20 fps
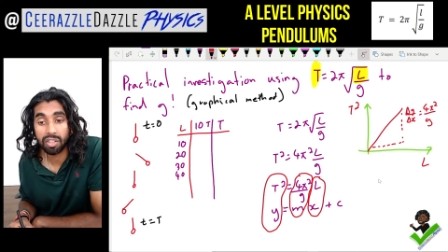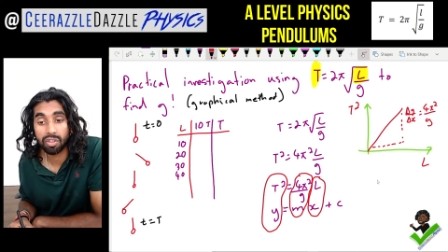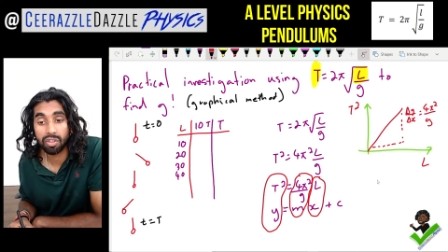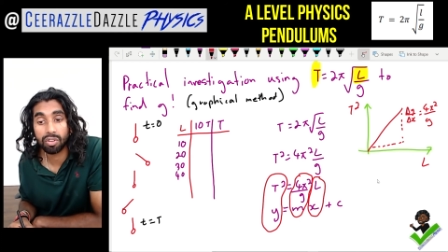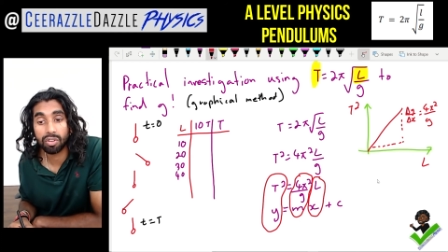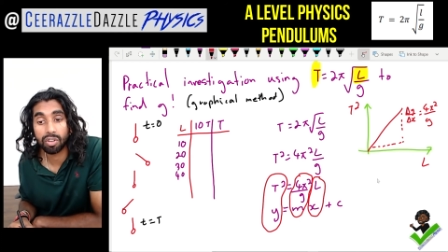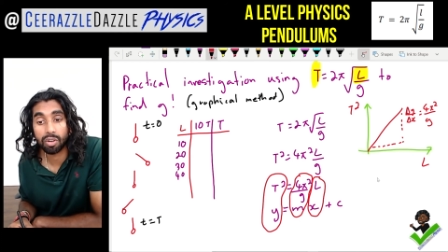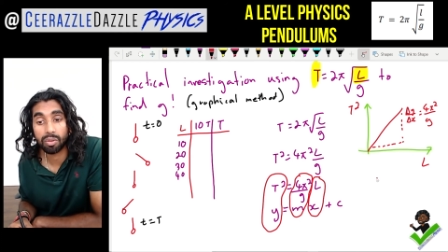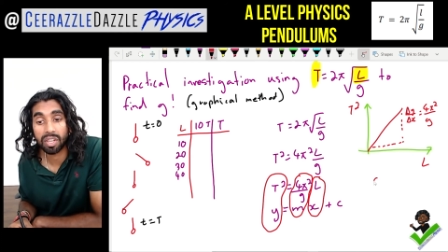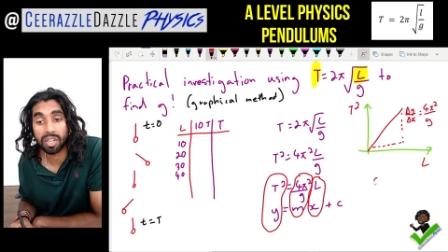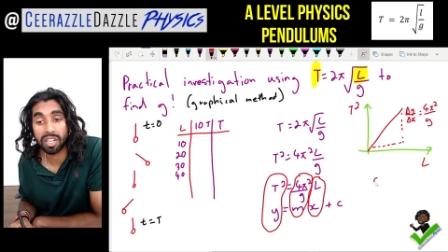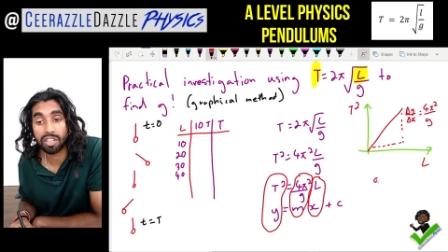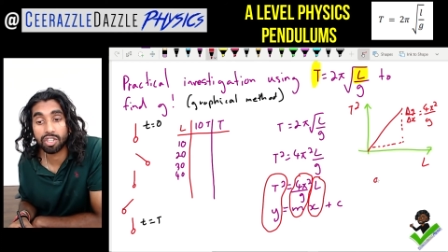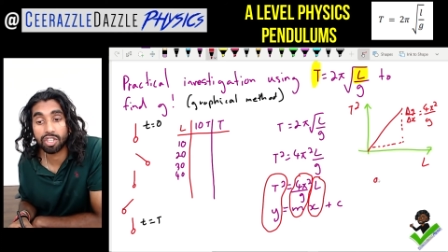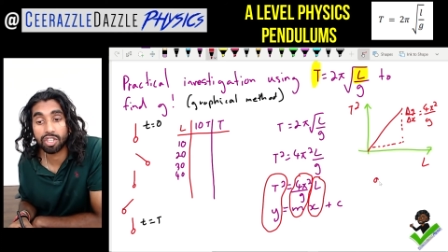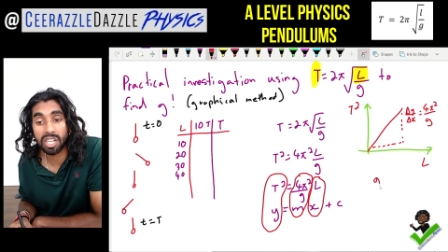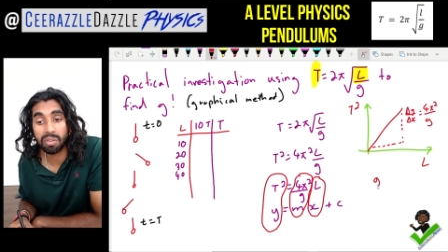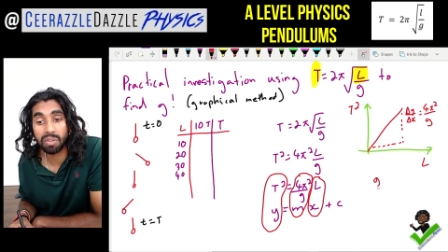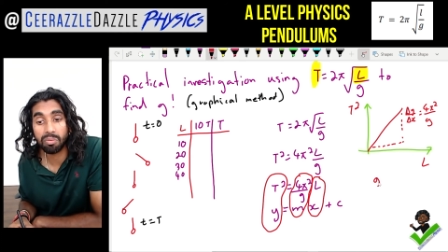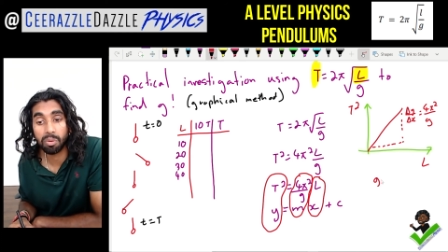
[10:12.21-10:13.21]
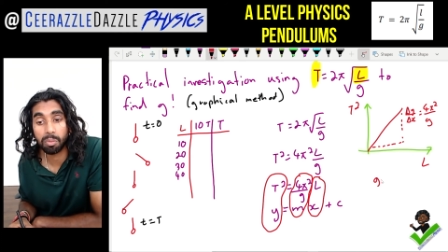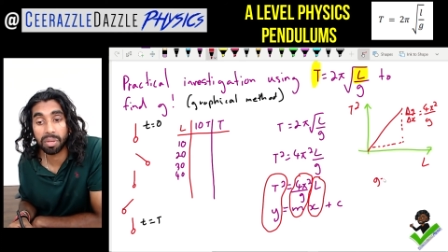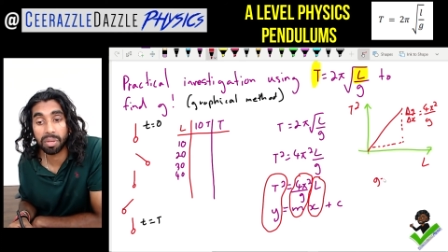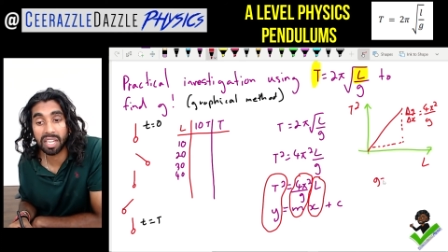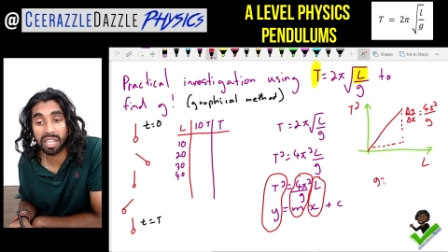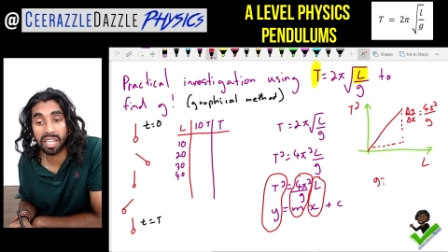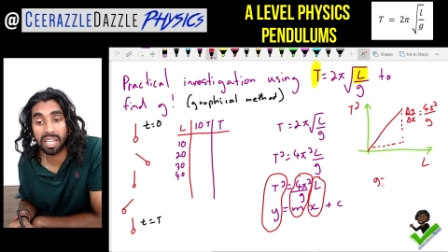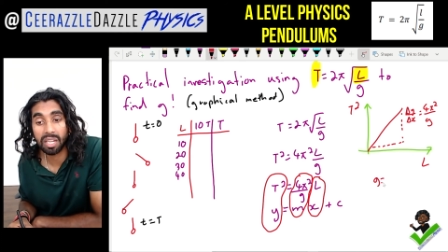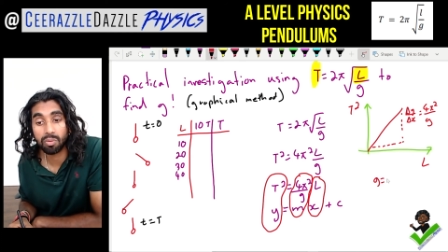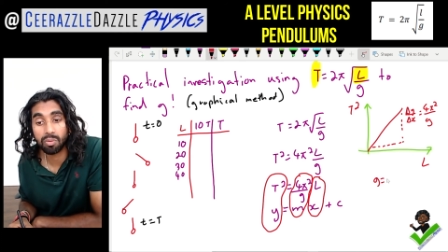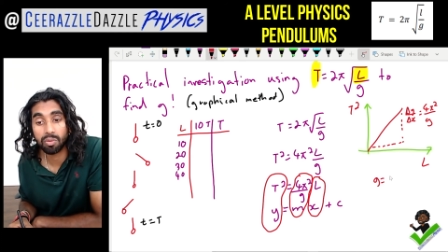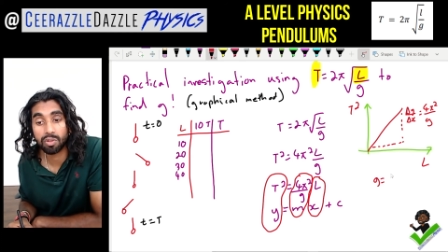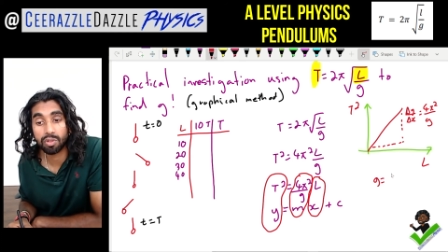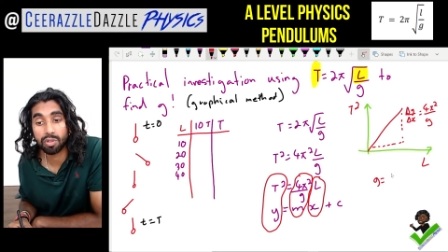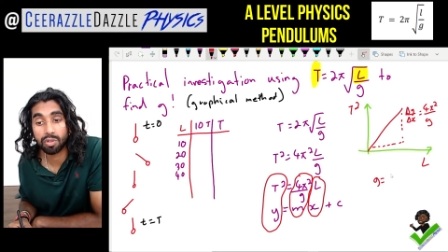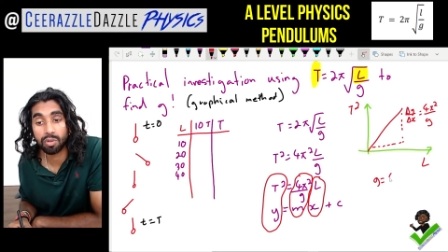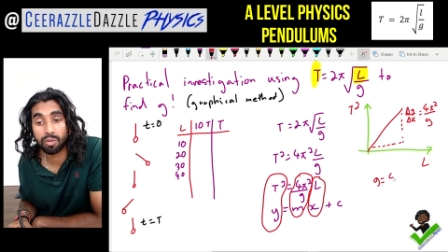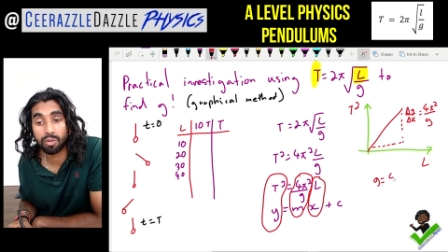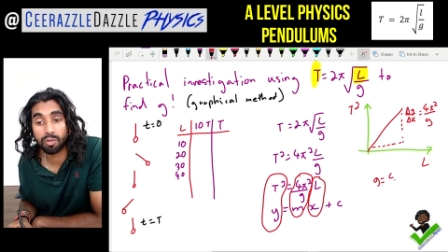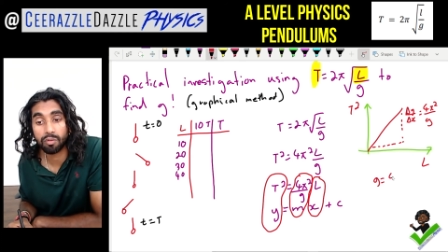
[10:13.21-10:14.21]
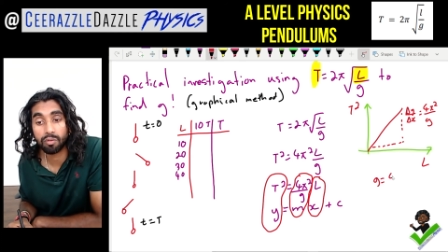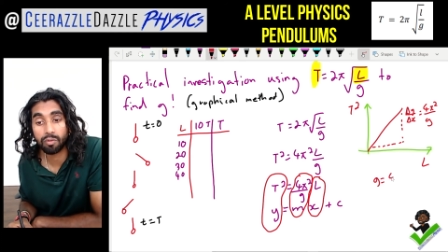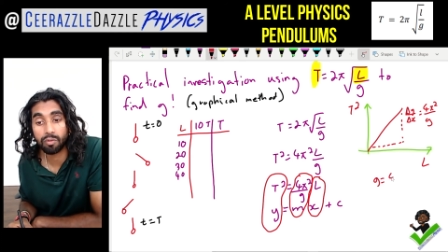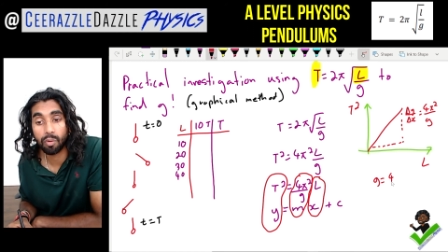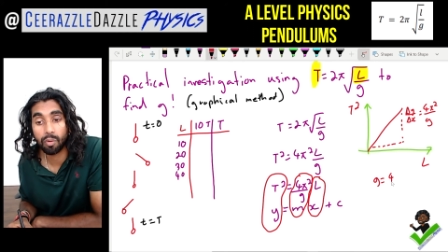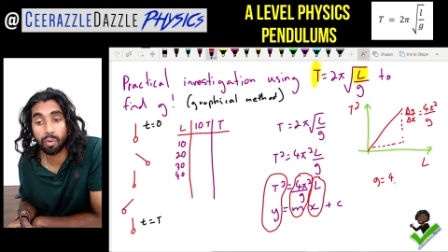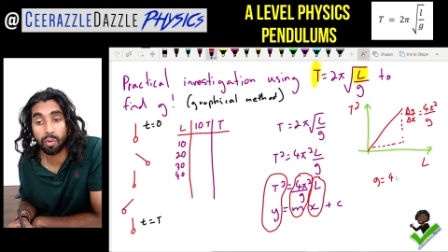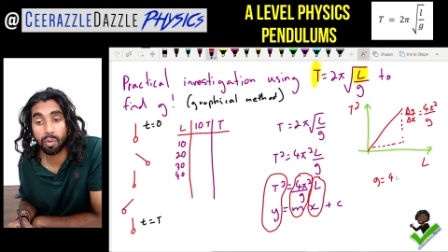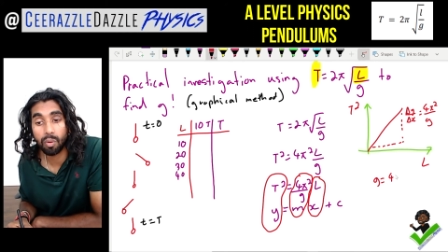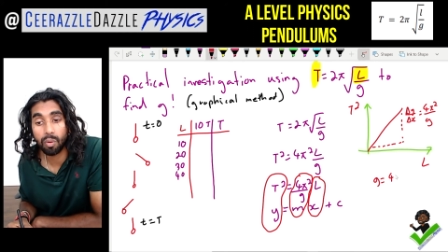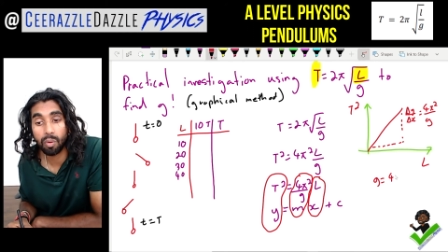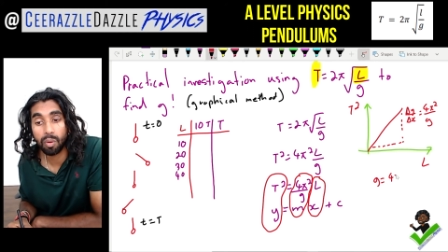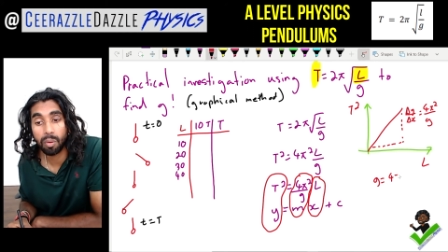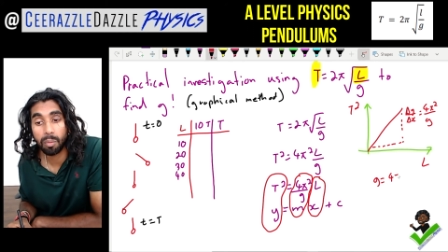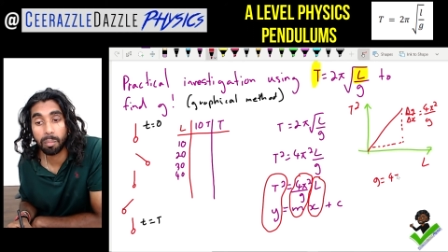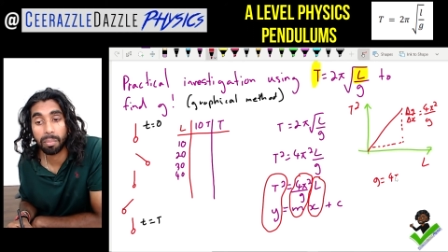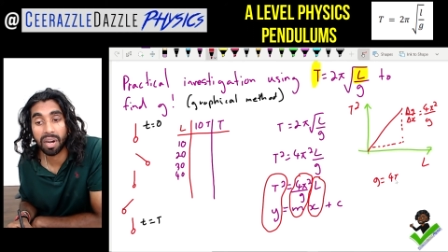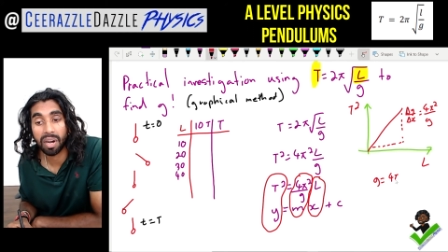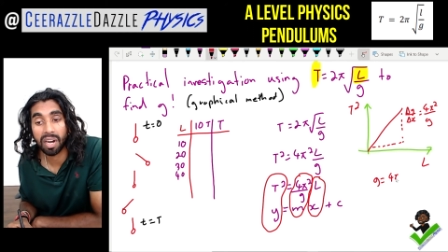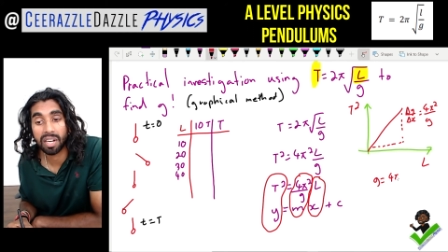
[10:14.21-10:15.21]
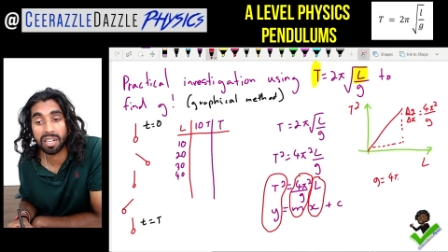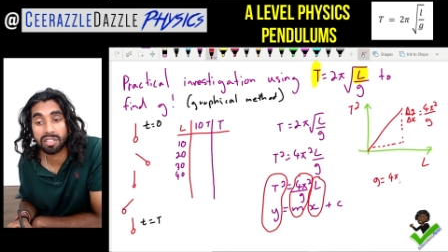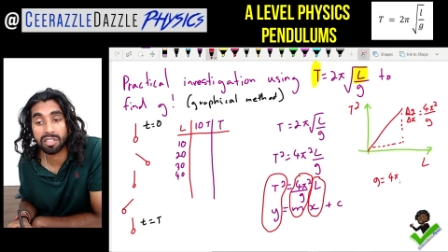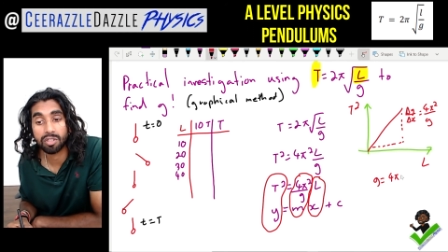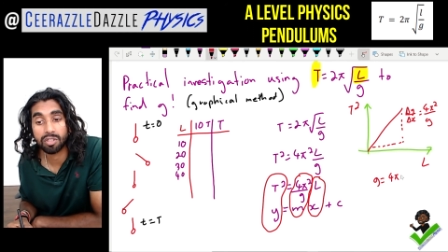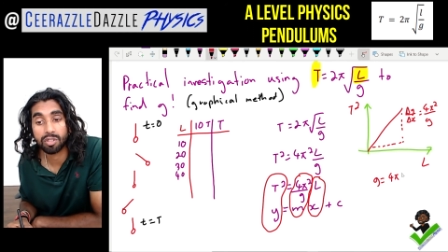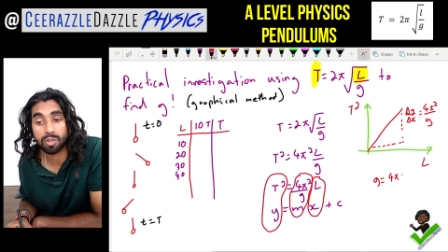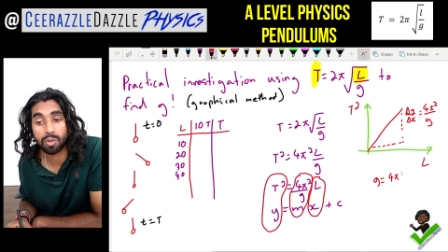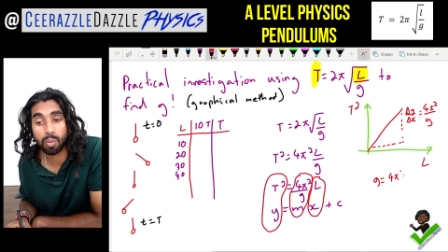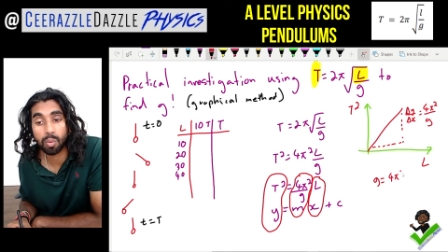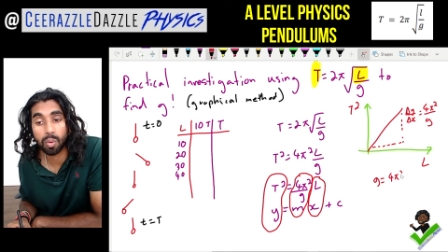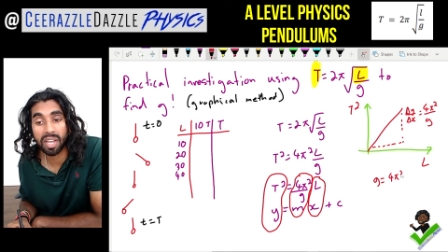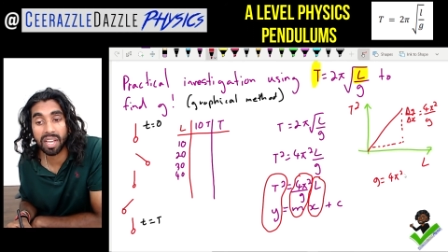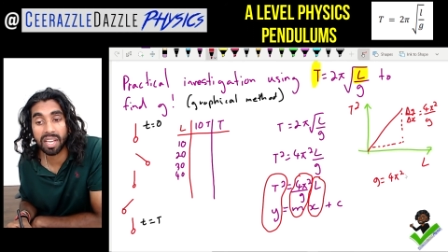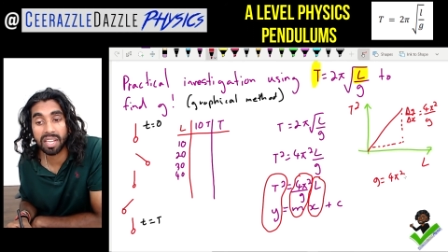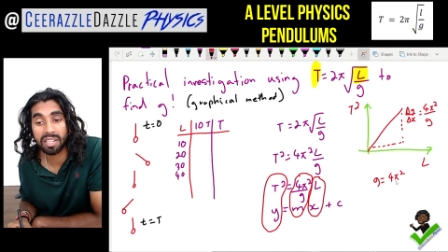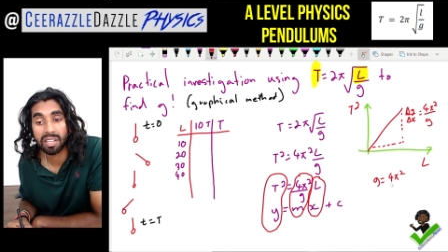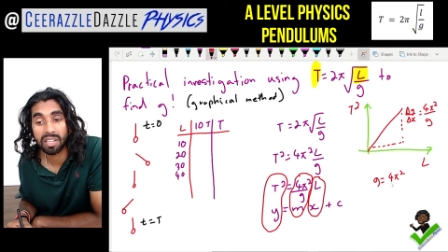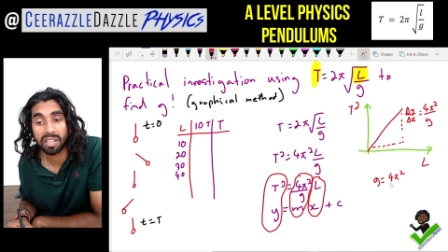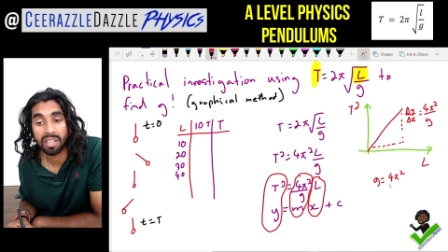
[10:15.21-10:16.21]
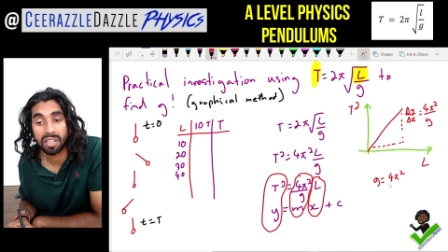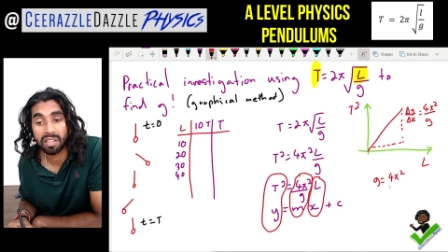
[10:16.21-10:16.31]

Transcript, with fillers: you know that g will be equal to 4 pi squared